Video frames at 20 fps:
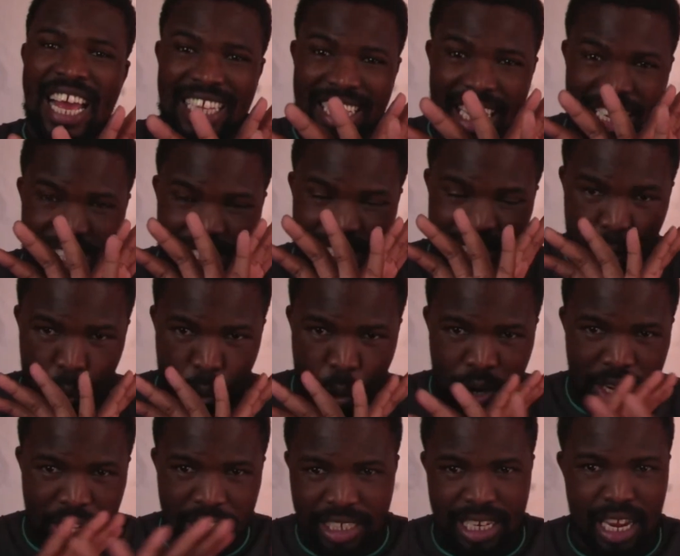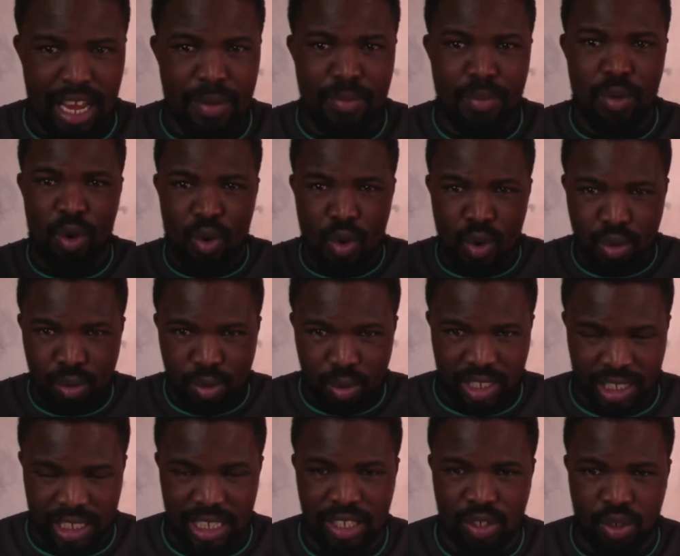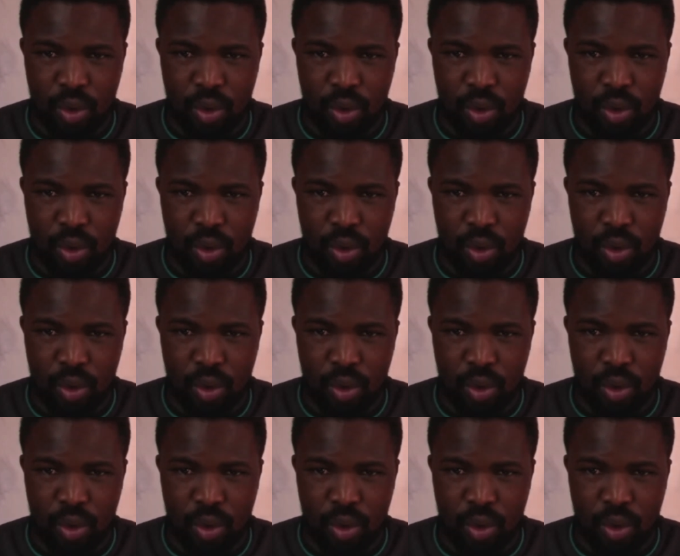that is the only time you're going to sit